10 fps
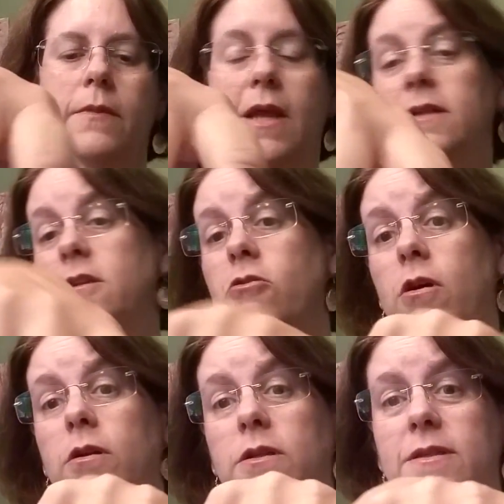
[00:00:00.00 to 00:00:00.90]
and it's all
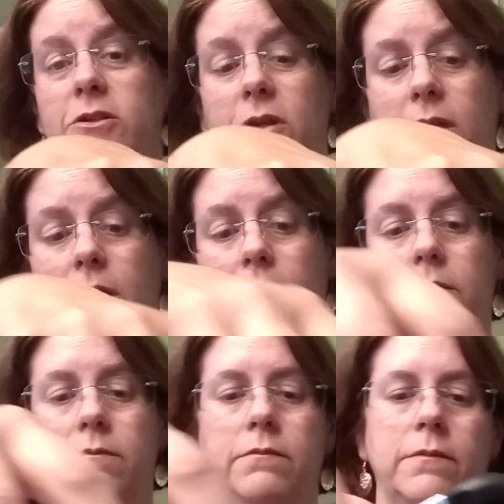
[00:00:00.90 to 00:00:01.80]
gone because I drank it
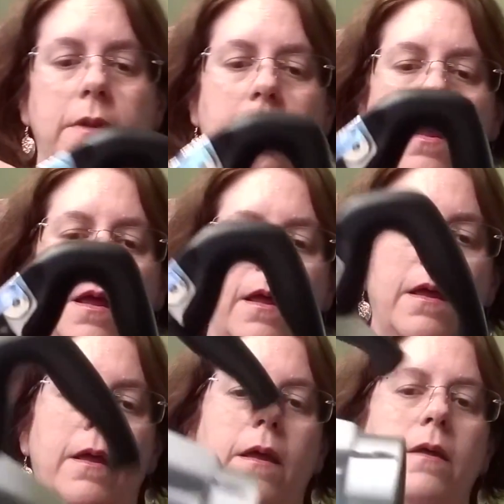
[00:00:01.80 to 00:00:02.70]
all.
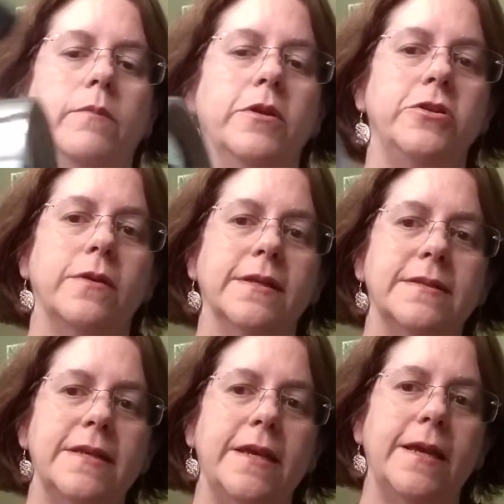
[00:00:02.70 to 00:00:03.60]
But you can
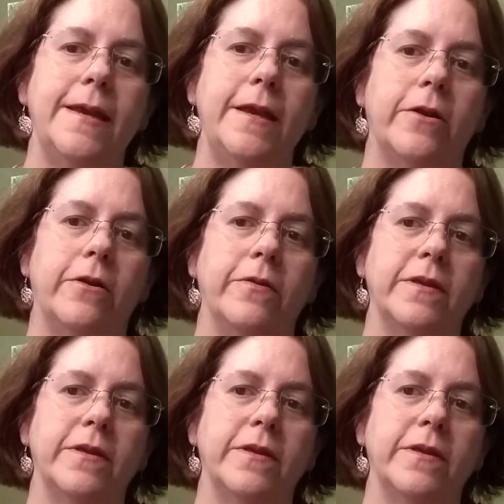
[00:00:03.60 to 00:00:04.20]
see here,